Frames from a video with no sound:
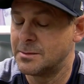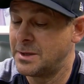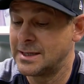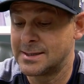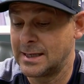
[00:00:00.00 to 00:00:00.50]
The
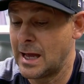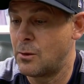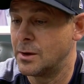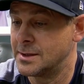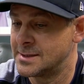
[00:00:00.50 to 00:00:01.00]
biggest thing I
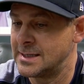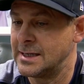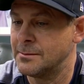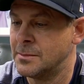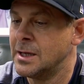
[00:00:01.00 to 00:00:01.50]
wanted to see
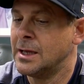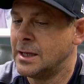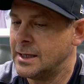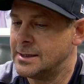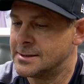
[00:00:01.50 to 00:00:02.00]
him
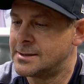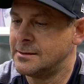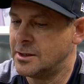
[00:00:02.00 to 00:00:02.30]
is